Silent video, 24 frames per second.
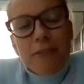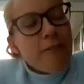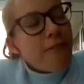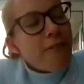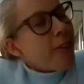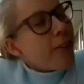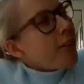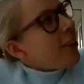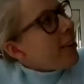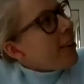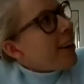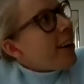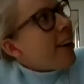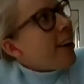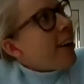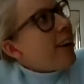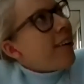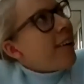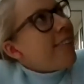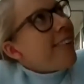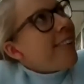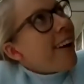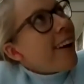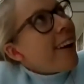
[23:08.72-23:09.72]
funnily
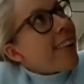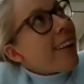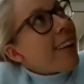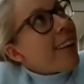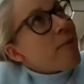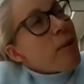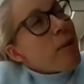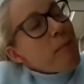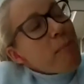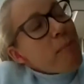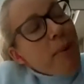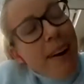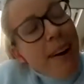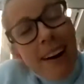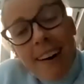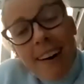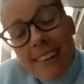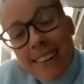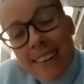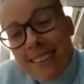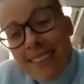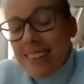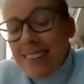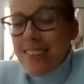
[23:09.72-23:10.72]
enough, I think my
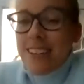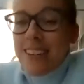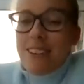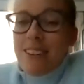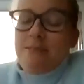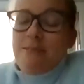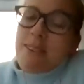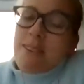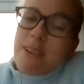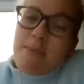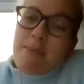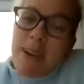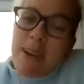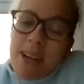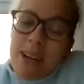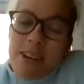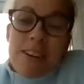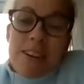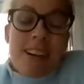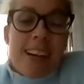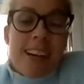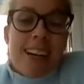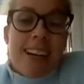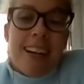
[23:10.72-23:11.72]
proudest achievement in my
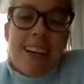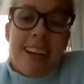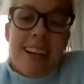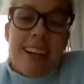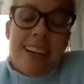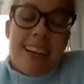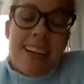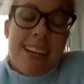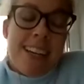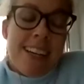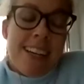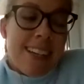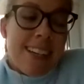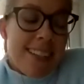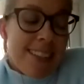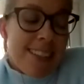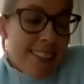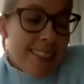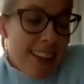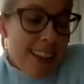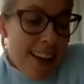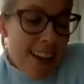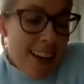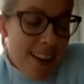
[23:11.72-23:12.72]
career
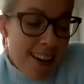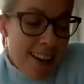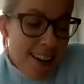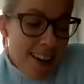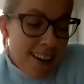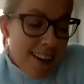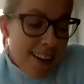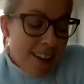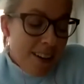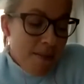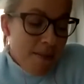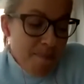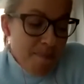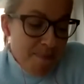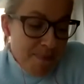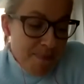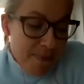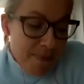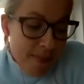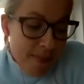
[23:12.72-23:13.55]
is in